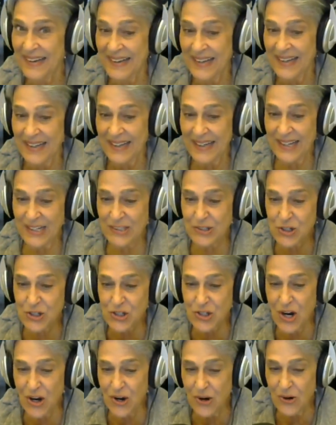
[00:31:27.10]
it
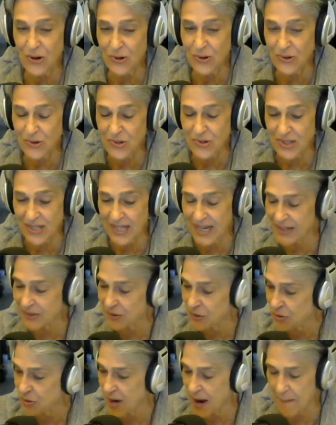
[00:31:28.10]
shows that
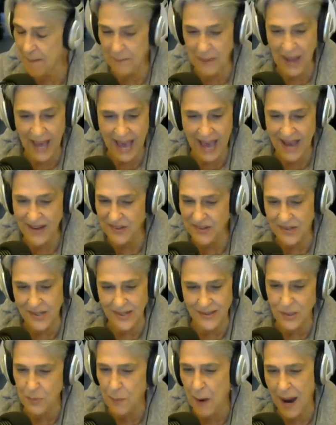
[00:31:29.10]
Trump has,
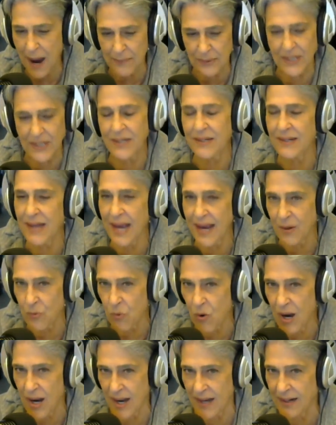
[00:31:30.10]
since probably day
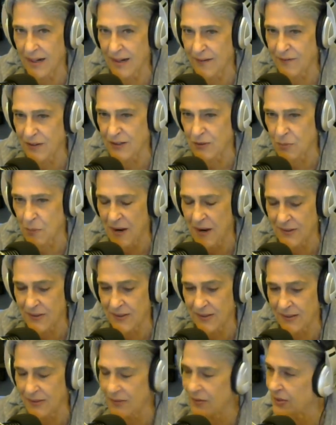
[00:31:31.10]
one of his
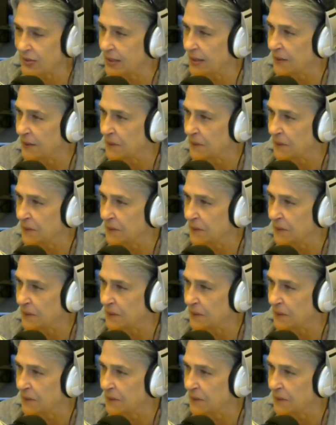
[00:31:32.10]
presidency,